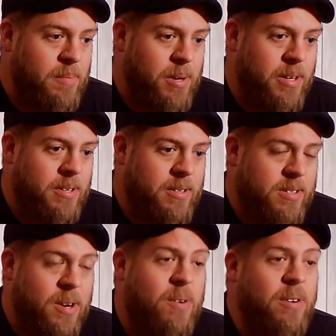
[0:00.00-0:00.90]
My
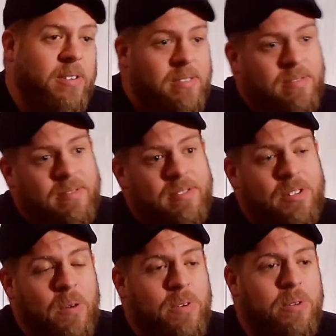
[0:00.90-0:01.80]
current
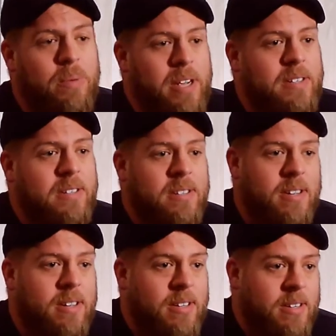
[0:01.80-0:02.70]
go-to bass is
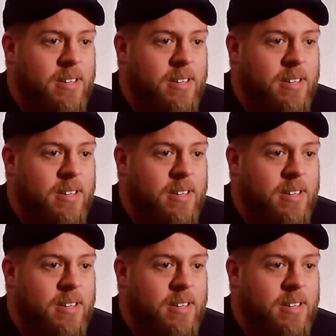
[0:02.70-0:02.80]
a